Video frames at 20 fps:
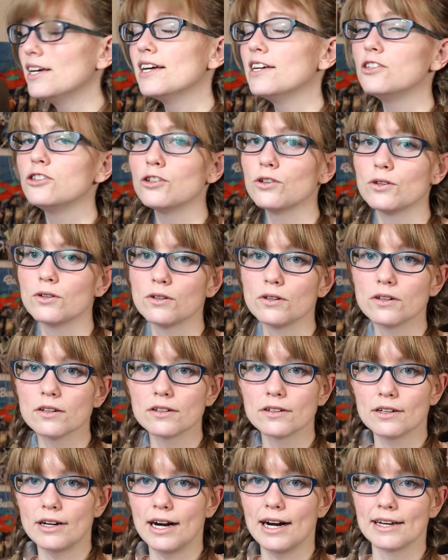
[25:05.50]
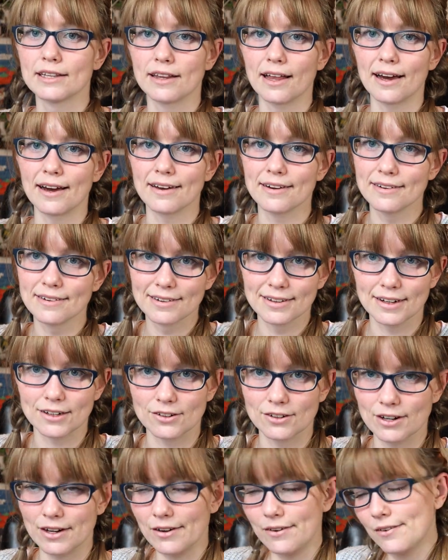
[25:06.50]
in your eye line. I
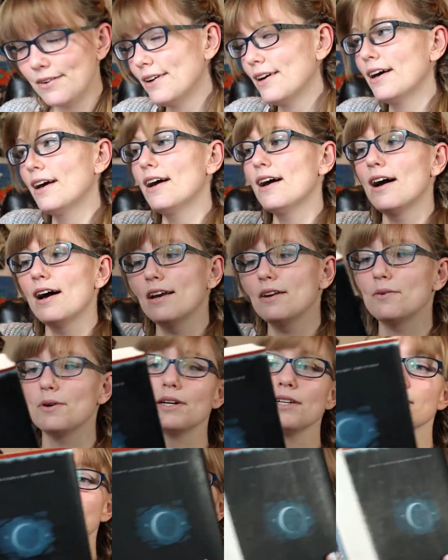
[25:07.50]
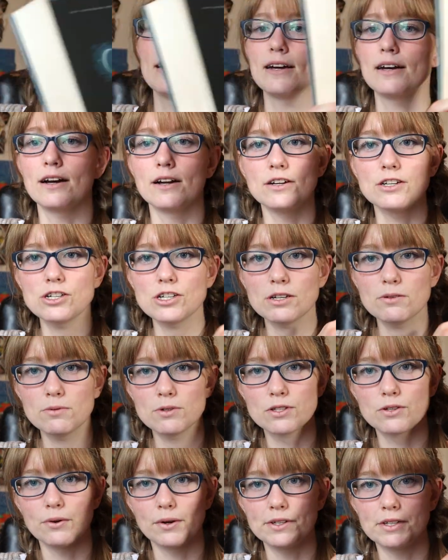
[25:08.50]
don't know. Anyways, I initially
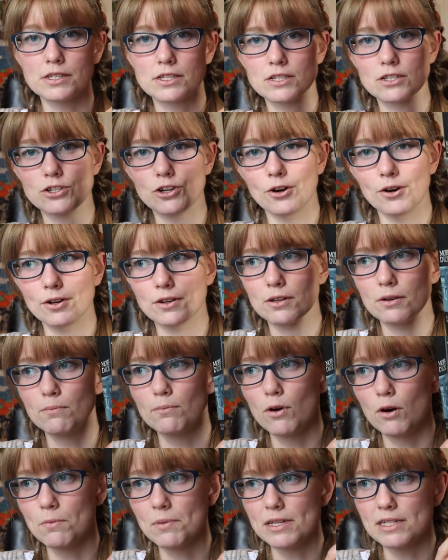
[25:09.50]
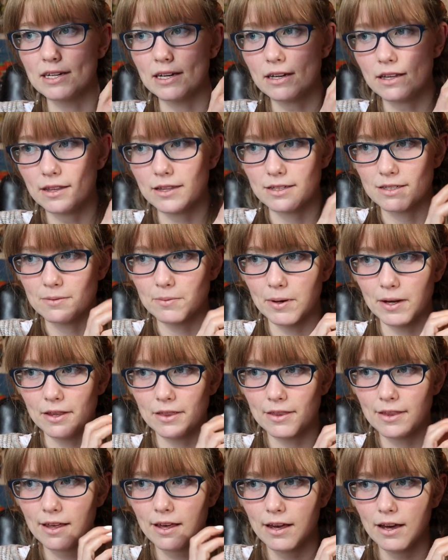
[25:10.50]
was going to start Moby Dick this
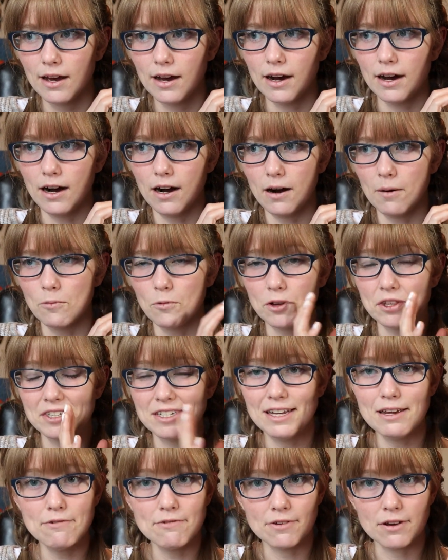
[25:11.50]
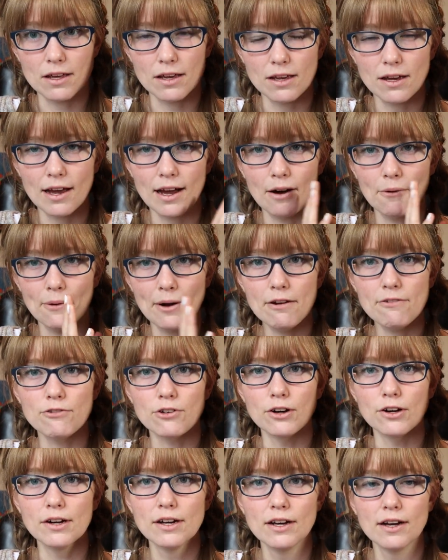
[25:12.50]
month with Tiffany.
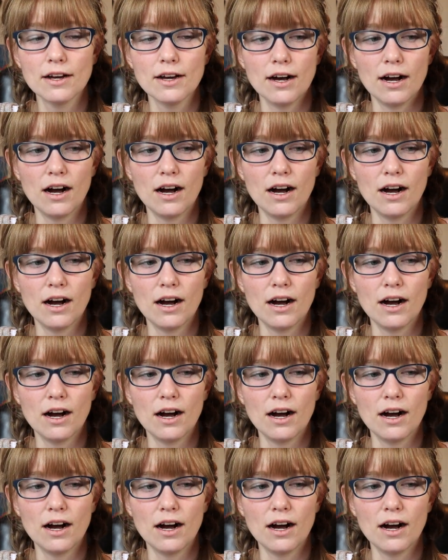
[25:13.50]
However,